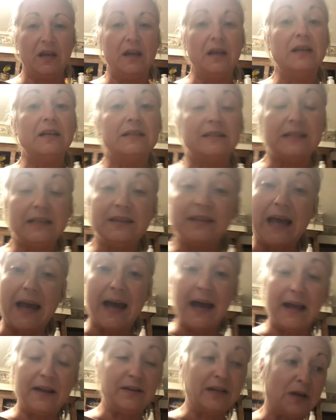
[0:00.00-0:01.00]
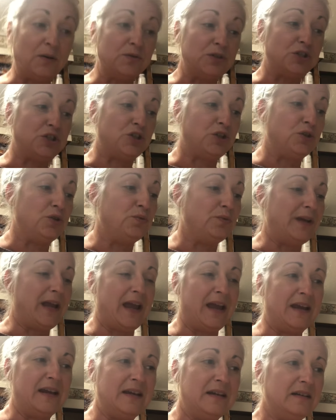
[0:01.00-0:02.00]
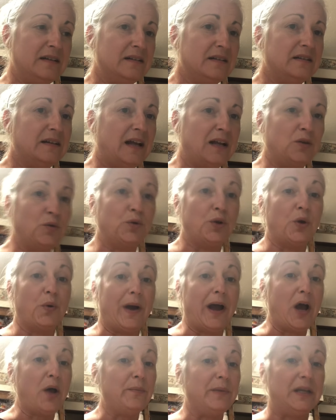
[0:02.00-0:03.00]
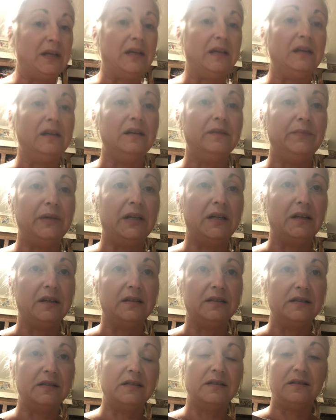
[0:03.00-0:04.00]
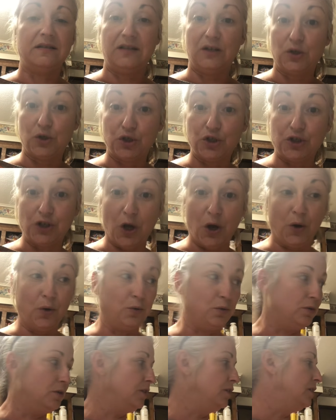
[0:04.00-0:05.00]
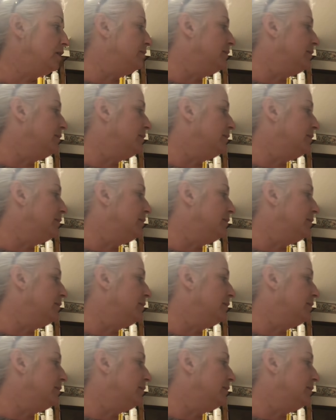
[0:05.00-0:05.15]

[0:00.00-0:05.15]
Did that. That was 2. We ate, I don't know how many because they're so good, my